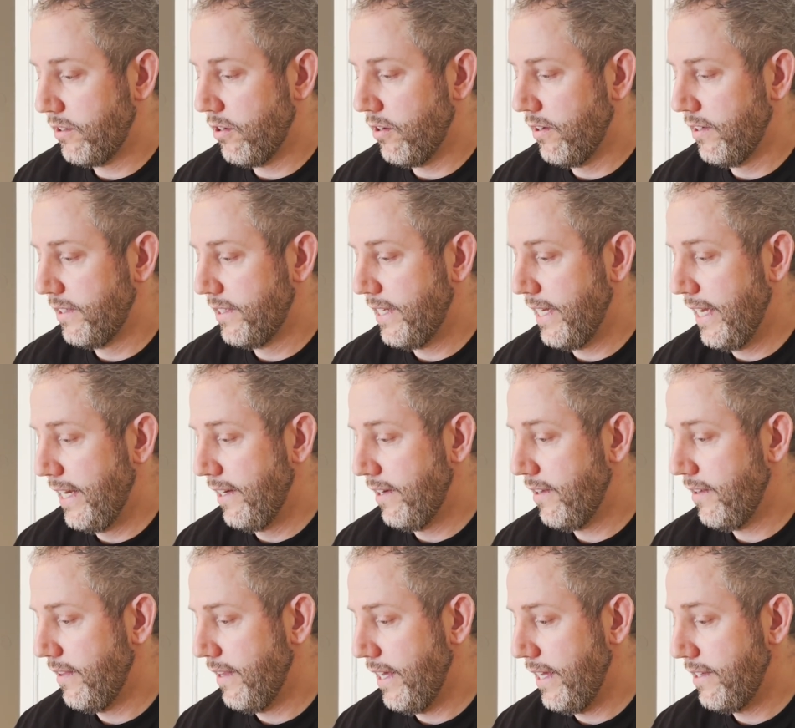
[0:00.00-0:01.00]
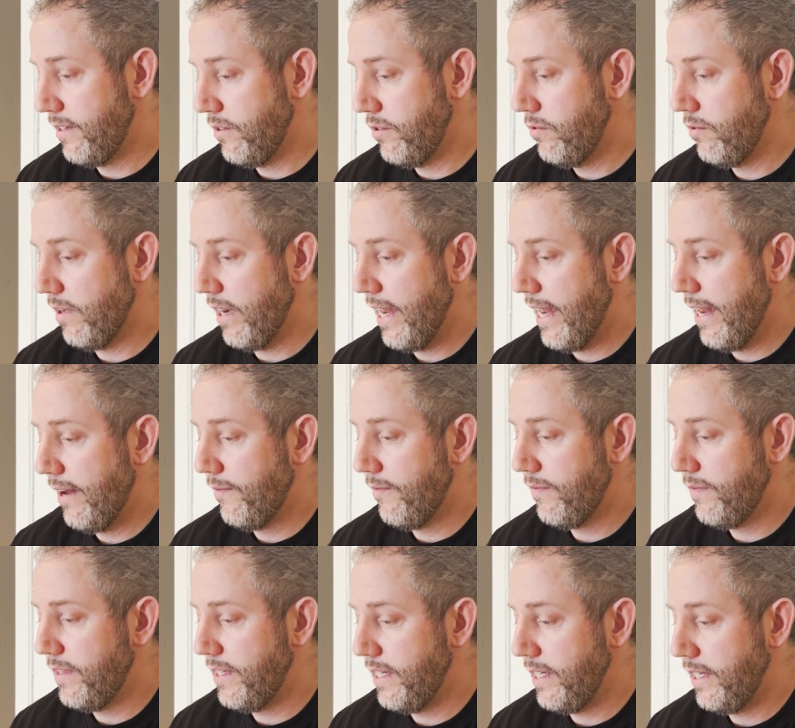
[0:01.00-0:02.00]
content, they do
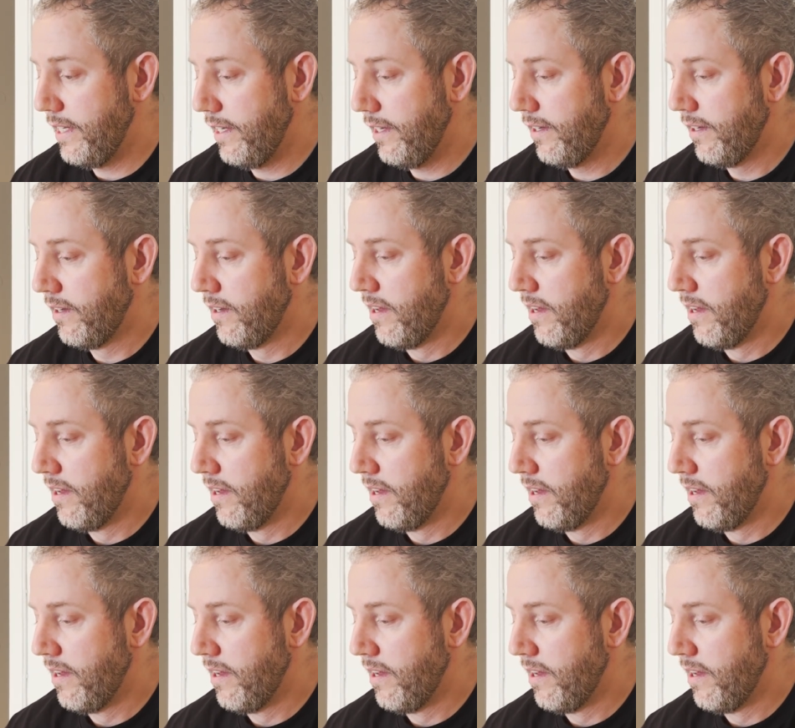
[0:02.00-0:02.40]
have the